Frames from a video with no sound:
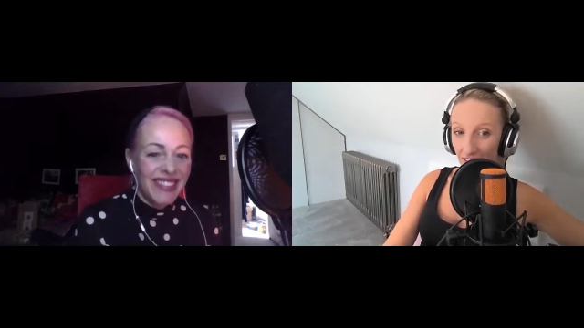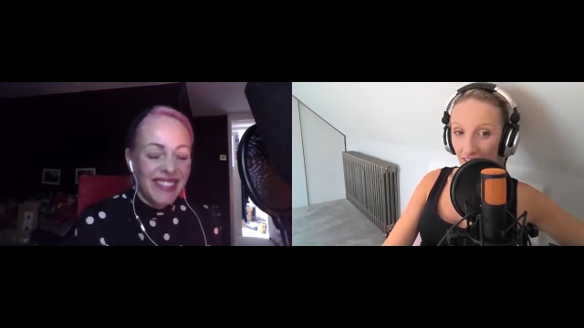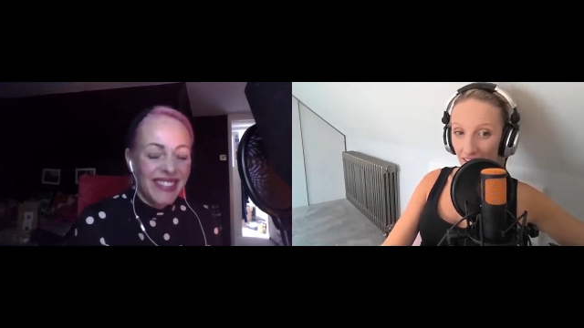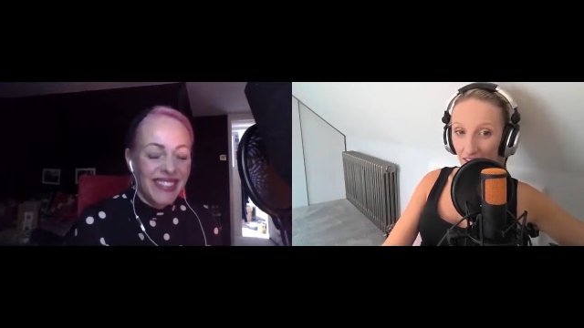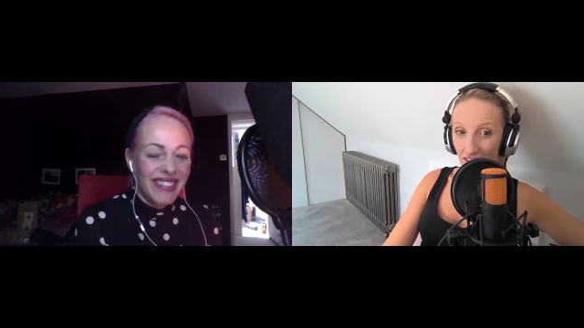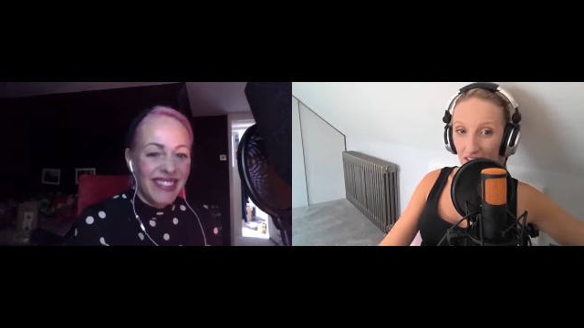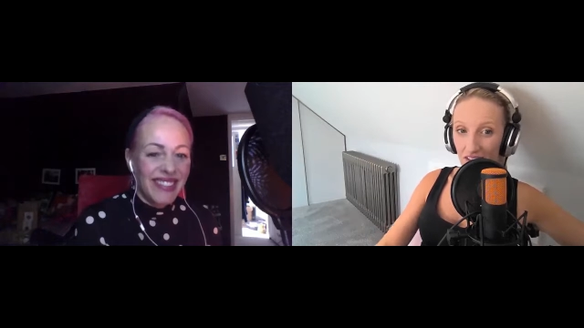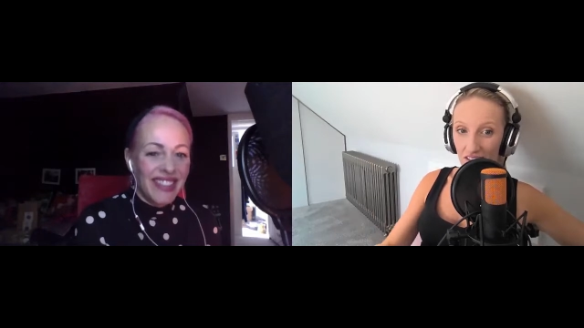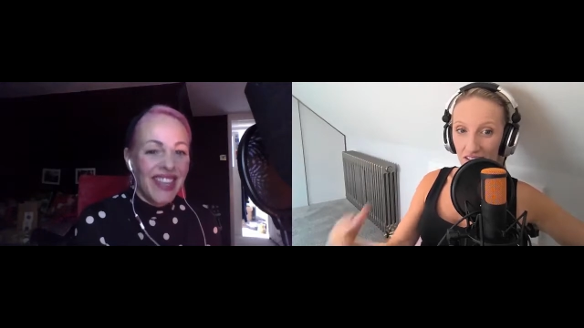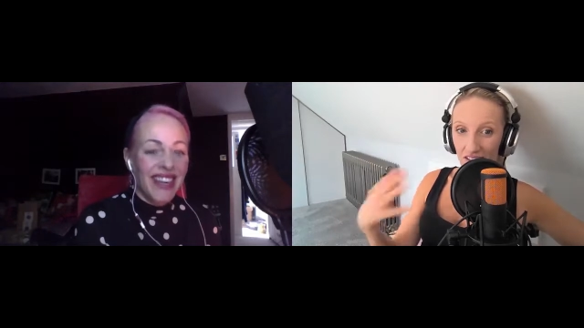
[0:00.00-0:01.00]
Speaker 1: You know, just
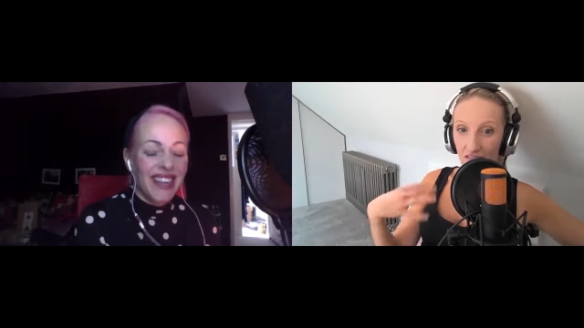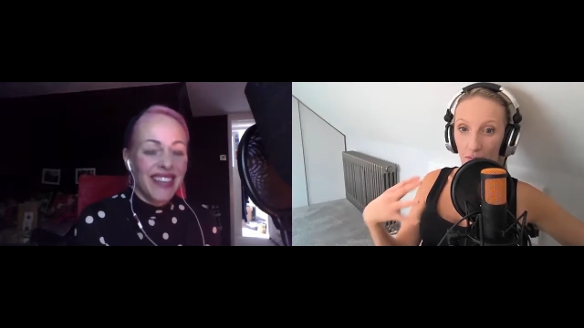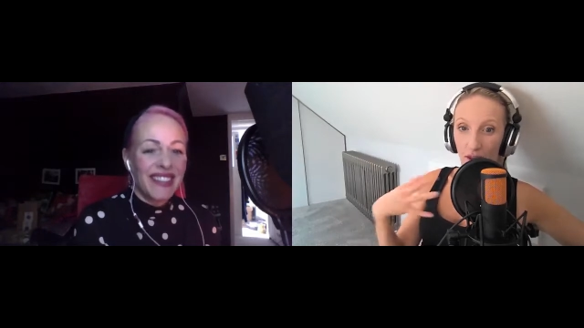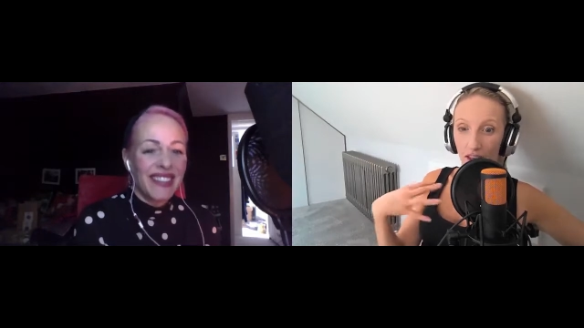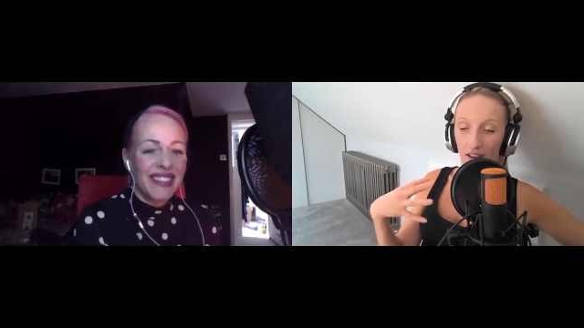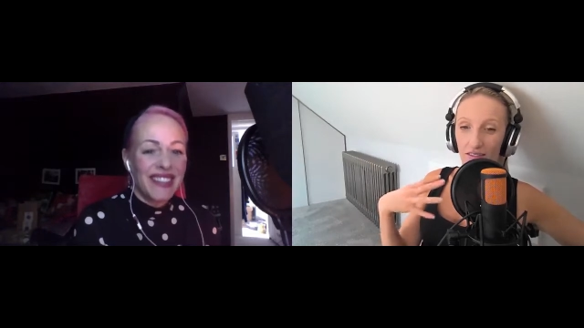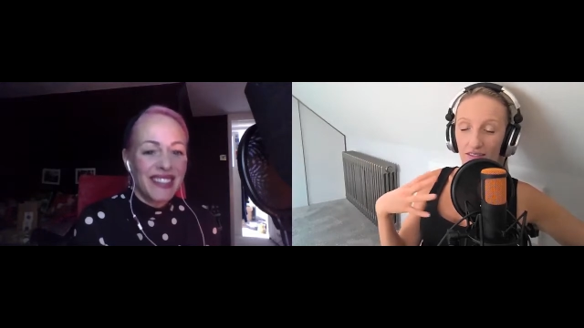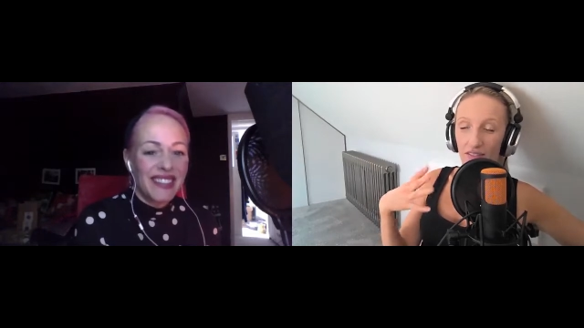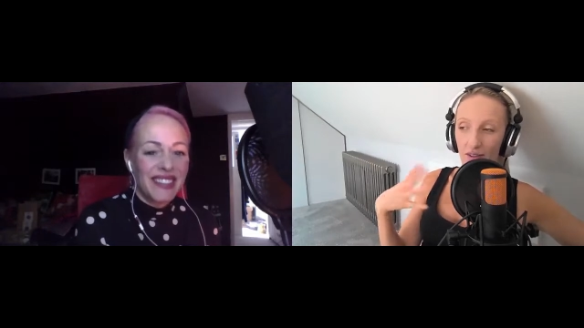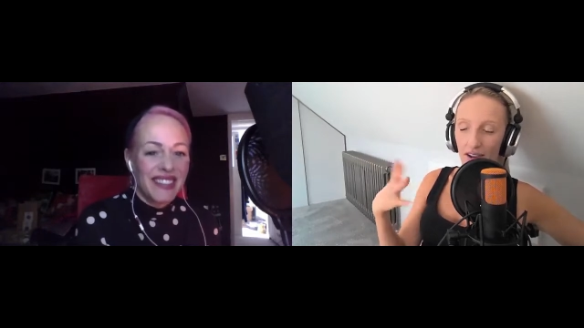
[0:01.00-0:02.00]
yeah. for my own,
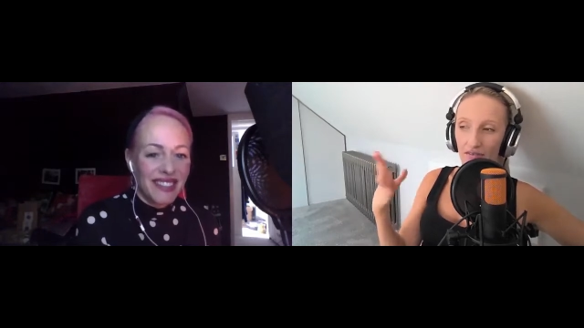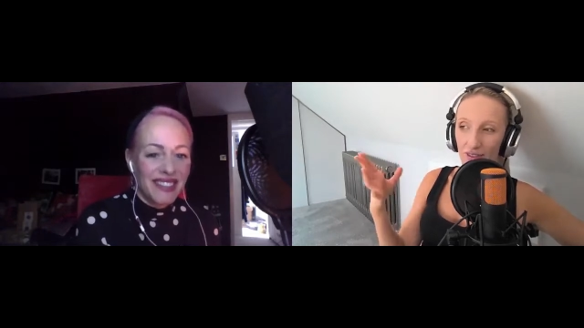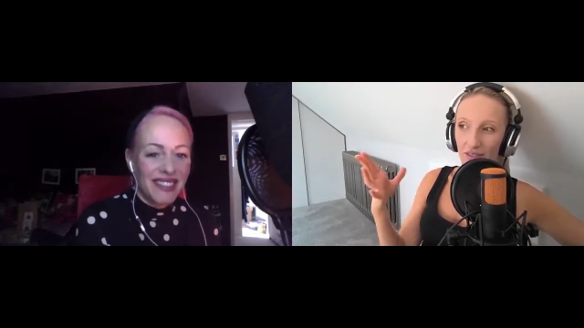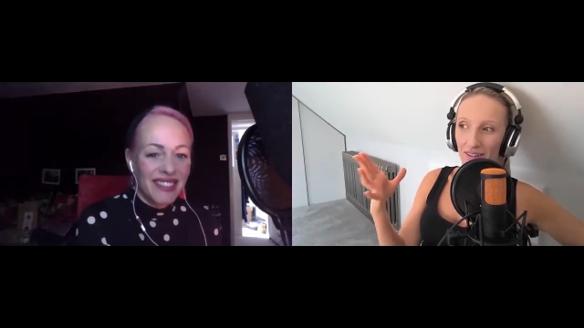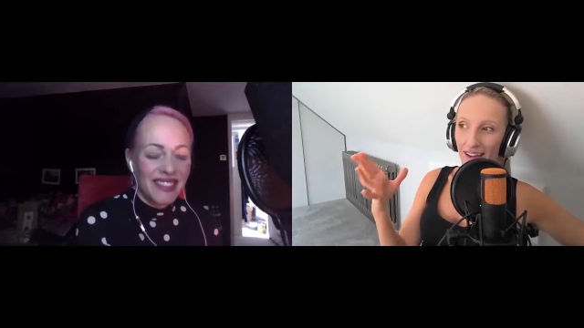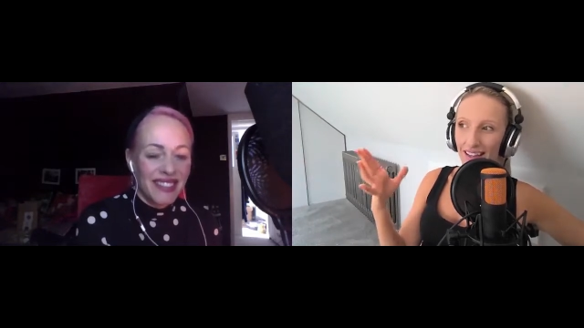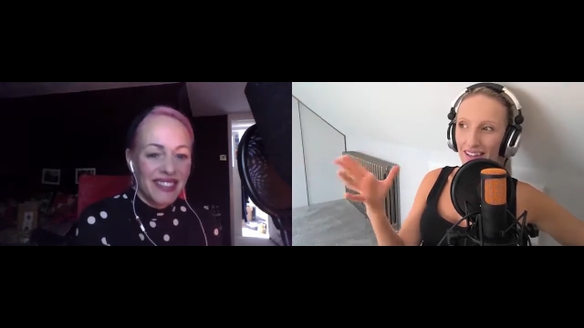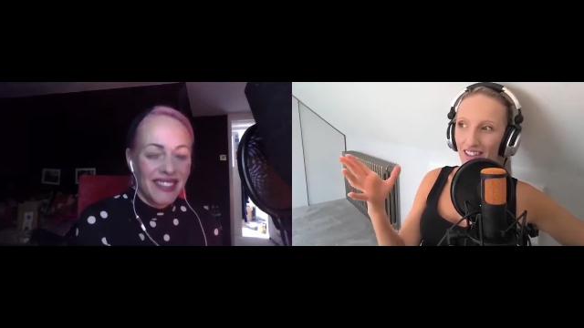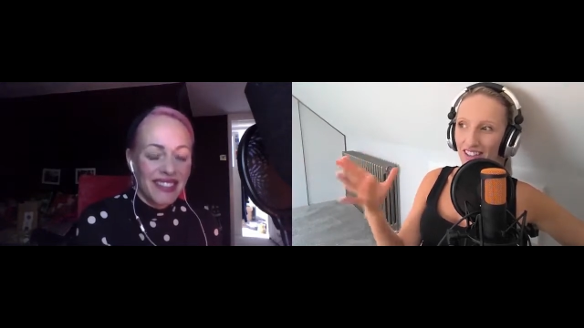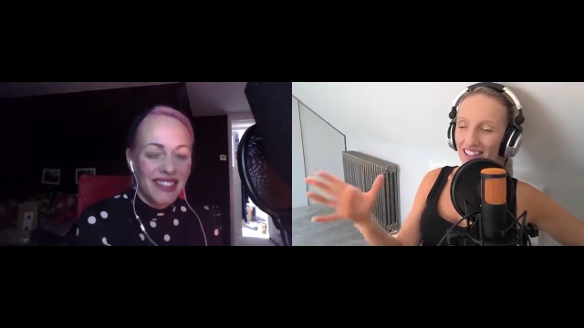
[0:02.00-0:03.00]
so I feel like
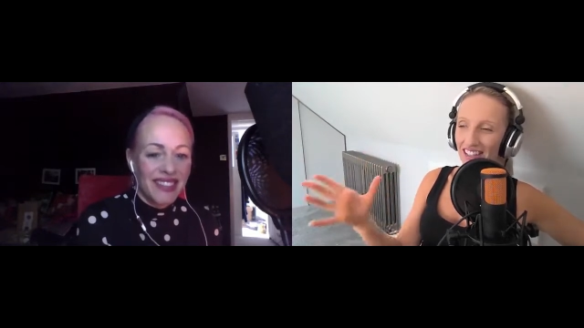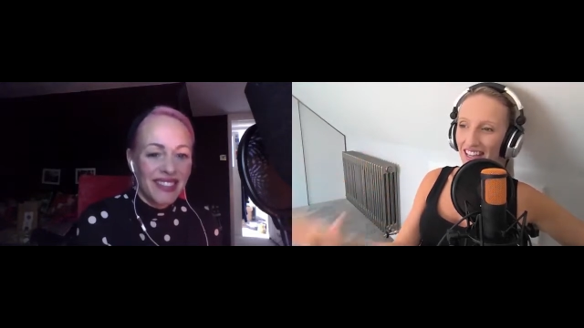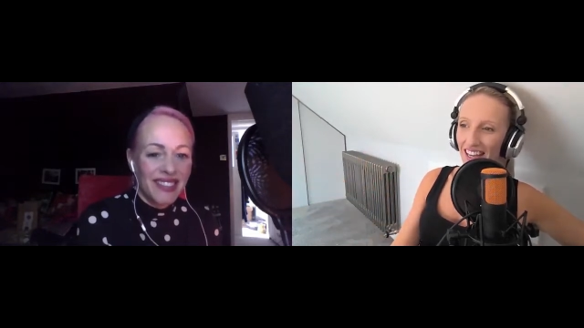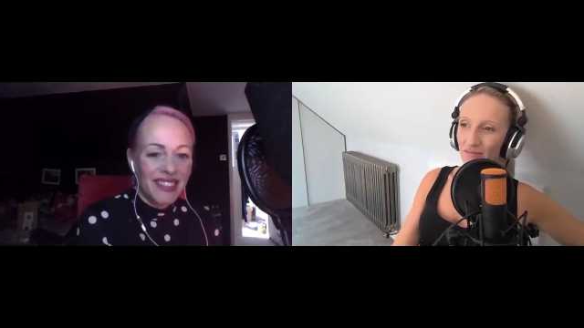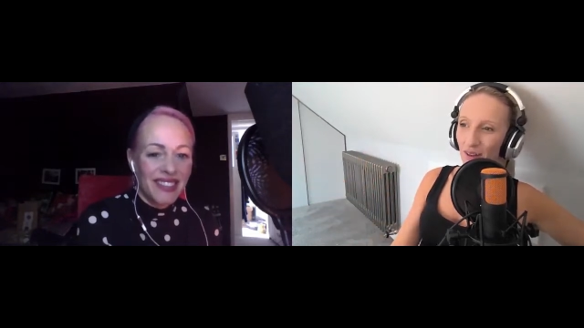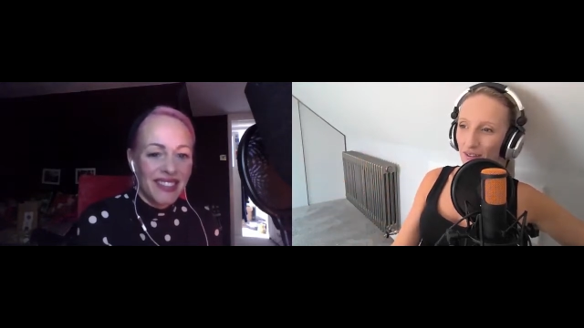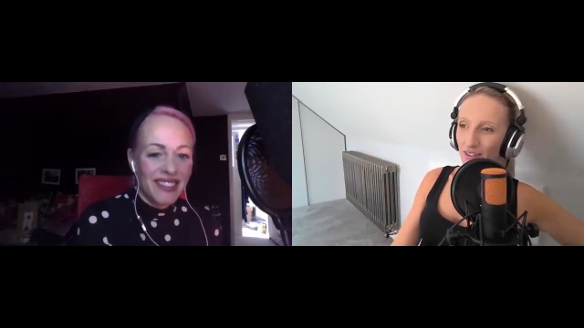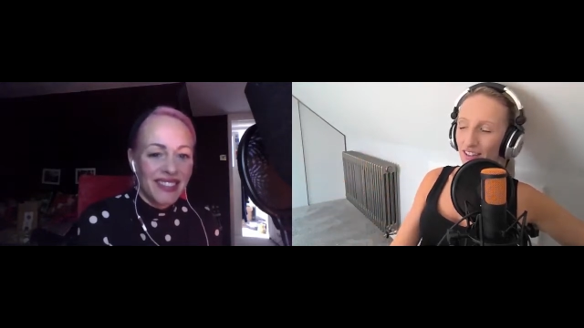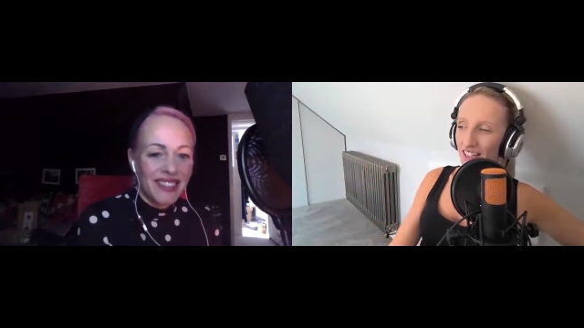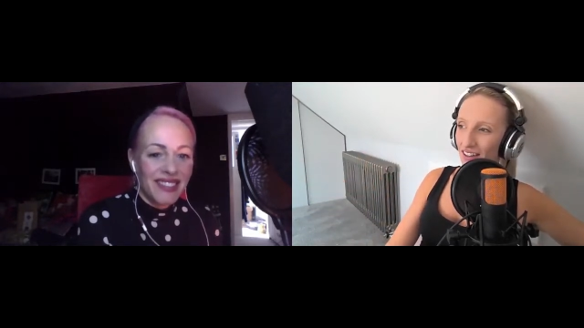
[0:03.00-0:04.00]
good most
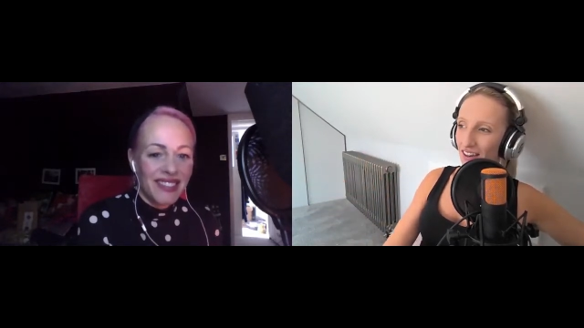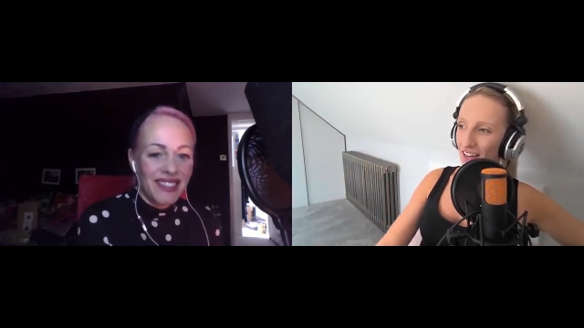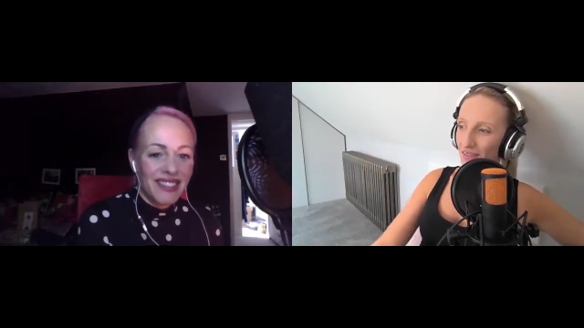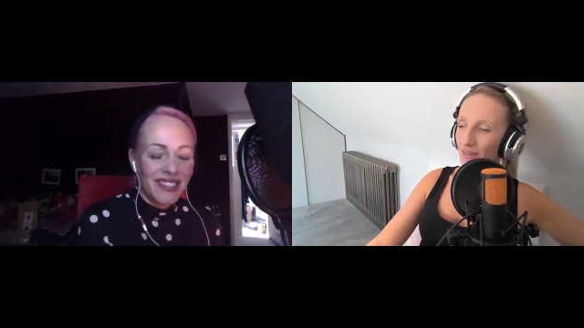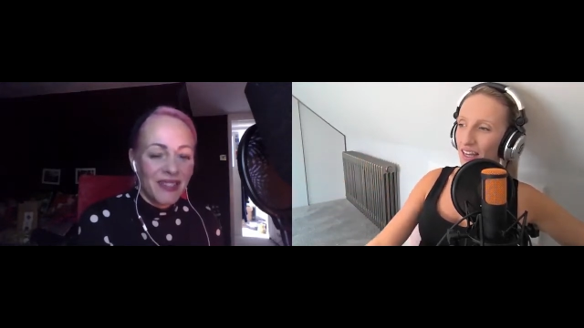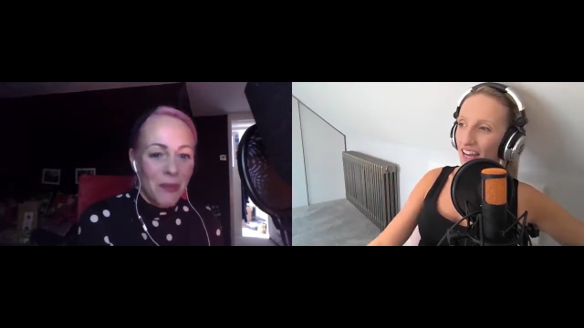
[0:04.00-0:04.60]
of the time.